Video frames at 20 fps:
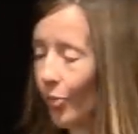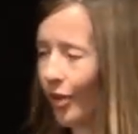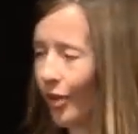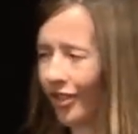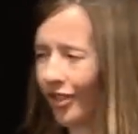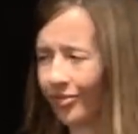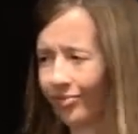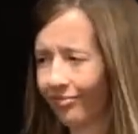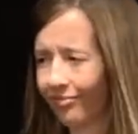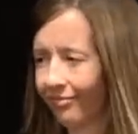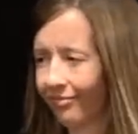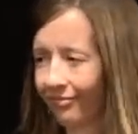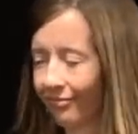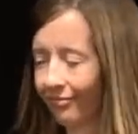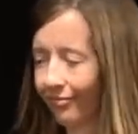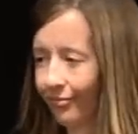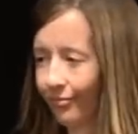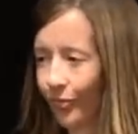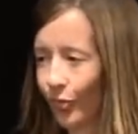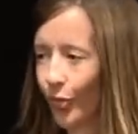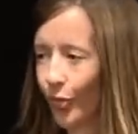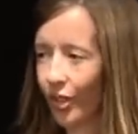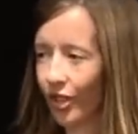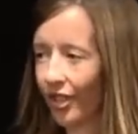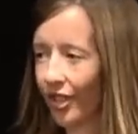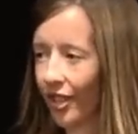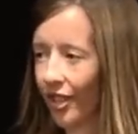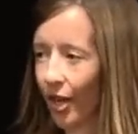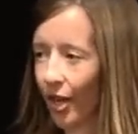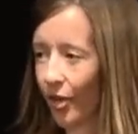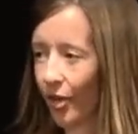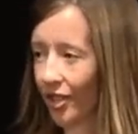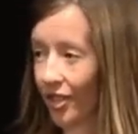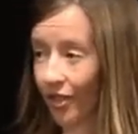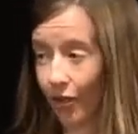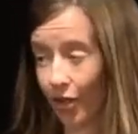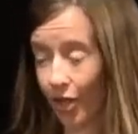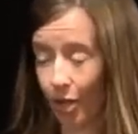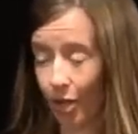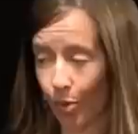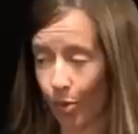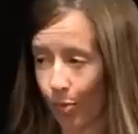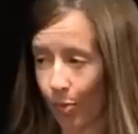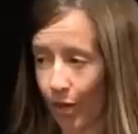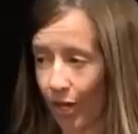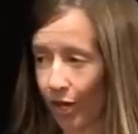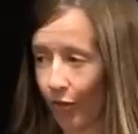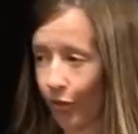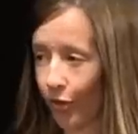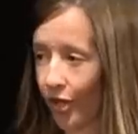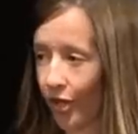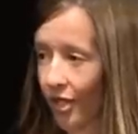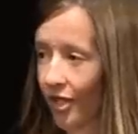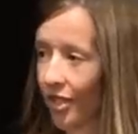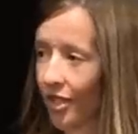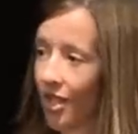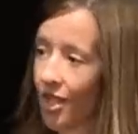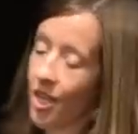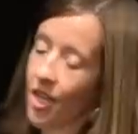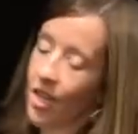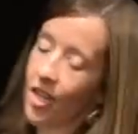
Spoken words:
But really, I wasn't very prepared for this.